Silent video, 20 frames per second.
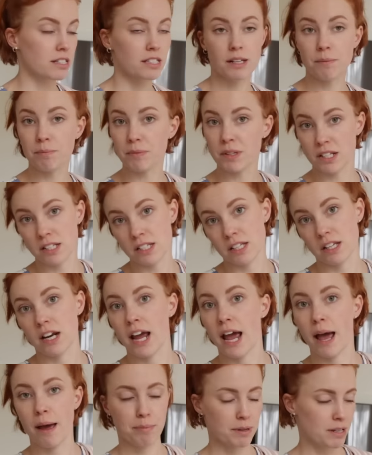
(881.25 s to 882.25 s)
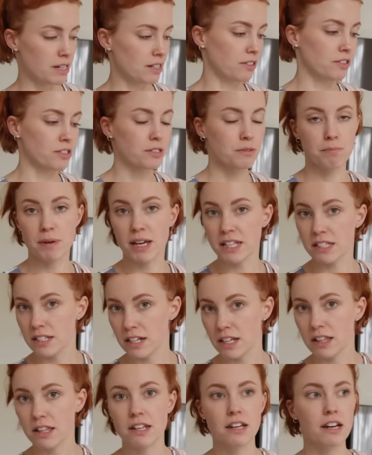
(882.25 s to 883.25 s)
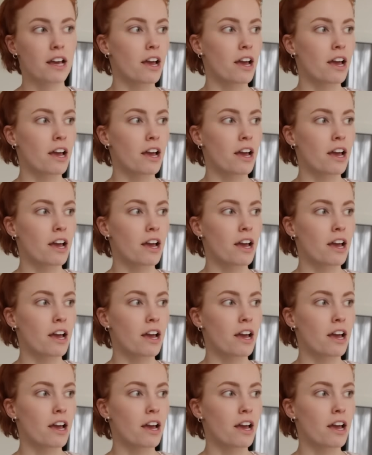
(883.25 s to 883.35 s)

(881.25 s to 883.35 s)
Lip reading: something's gonna happen and there's a mess to clean